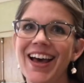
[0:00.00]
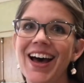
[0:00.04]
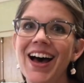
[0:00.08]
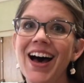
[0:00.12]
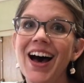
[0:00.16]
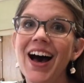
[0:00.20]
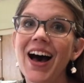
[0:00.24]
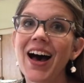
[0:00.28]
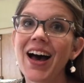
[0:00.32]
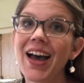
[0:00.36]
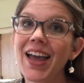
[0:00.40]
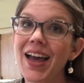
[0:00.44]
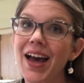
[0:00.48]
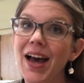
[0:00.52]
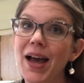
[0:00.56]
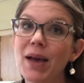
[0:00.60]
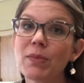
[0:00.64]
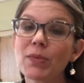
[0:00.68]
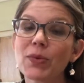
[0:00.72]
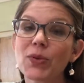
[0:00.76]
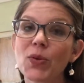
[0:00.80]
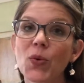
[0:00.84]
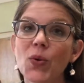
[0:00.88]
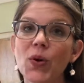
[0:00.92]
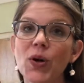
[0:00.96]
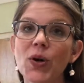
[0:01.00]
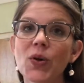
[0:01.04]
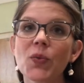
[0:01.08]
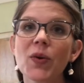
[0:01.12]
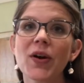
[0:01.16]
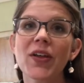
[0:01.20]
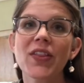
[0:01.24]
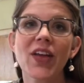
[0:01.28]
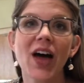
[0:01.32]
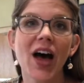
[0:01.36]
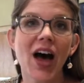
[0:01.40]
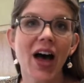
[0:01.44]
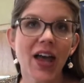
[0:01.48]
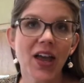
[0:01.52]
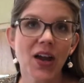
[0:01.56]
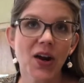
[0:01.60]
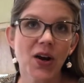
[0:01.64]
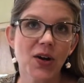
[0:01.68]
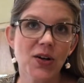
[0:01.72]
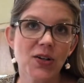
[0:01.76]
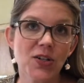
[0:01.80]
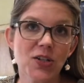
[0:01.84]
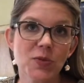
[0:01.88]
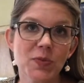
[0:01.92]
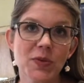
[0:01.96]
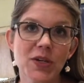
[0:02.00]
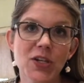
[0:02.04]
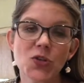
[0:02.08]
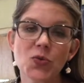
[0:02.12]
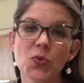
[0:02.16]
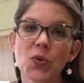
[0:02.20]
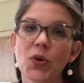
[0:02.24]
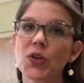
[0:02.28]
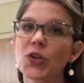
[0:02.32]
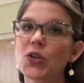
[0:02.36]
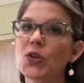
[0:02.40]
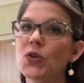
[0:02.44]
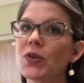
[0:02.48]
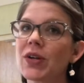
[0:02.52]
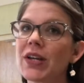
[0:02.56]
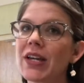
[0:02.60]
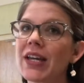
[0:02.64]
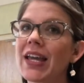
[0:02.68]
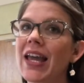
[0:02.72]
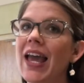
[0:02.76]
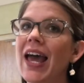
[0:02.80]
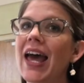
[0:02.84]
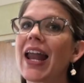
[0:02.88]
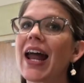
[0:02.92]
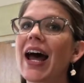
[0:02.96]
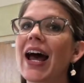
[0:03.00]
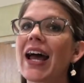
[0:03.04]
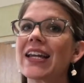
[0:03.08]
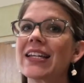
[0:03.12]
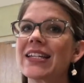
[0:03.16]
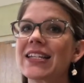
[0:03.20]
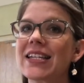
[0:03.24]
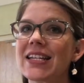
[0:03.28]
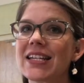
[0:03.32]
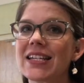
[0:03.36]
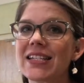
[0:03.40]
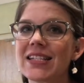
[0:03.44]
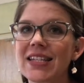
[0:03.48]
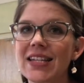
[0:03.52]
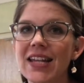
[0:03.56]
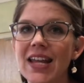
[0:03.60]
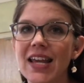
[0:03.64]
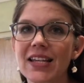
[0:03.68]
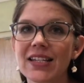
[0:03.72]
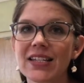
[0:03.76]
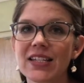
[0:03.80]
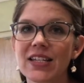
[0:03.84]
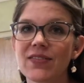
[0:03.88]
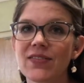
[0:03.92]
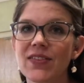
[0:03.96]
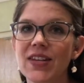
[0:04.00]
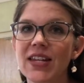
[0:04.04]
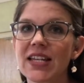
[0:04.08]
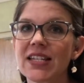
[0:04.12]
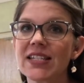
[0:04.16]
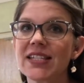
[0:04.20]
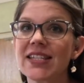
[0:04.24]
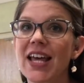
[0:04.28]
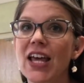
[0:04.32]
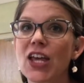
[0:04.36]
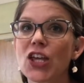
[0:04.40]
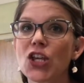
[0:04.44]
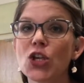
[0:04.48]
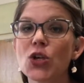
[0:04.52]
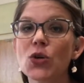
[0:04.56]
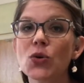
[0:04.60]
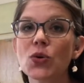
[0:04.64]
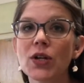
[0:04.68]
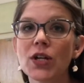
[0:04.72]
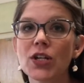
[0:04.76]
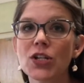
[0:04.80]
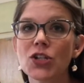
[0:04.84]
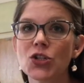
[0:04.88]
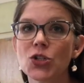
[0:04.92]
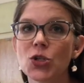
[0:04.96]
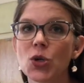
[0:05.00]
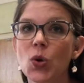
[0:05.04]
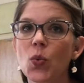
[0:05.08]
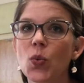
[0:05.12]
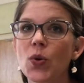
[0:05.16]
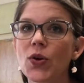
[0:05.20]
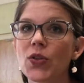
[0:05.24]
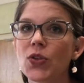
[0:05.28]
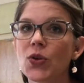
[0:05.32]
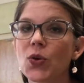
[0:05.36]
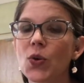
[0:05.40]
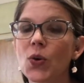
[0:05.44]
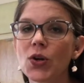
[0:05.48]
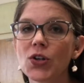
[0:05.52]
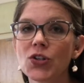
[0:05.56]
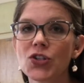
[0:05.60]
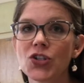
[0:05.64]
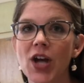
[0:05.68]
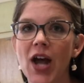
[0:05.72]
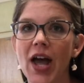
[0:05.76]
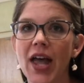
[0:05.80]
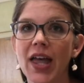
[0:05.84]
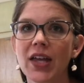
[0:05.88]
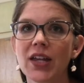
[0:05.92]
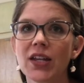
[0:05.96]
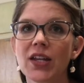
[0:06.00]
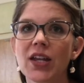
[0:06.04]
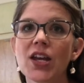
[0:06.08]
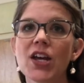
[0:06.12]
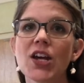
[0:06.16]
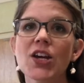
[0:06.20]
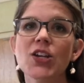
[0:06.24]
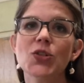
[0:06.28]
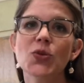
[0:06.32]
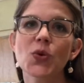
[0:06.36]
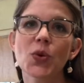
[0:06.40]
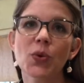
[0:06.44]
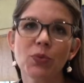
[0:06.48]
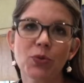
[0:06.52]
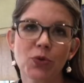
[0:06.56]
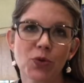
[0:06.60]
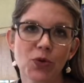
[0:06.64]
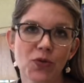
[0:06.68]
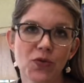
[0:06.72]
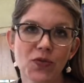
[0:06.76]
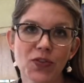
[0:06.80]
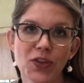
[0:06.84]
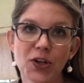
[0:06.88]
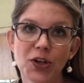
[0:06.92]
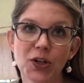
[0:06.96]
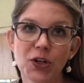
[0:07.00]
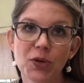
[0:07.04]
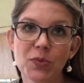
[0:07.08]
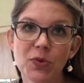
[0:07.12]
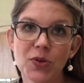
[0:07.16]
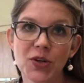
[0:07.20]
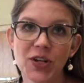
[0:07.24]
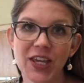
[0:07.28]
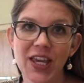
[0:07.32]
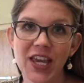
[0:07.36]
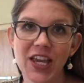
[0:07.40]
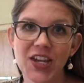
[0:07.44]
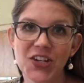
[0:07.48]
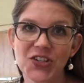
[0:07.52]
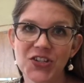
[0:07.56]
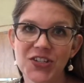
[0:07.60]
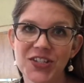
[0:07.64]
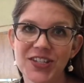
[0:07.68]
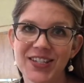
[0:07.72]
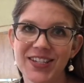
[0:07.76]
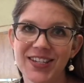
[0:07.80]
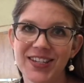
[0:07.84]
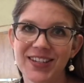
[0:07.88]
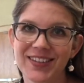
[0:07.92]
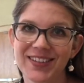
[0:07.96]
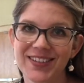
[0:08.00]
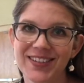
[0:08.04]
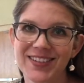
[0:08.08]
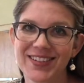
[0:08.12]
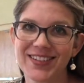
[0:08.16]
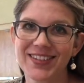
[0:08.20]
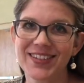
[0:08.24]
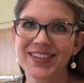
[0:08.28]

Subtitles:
Hi, I'm Lauren with iHeartSpeech, where you can get ideas and activities that you can do with your child to improve their communication skills.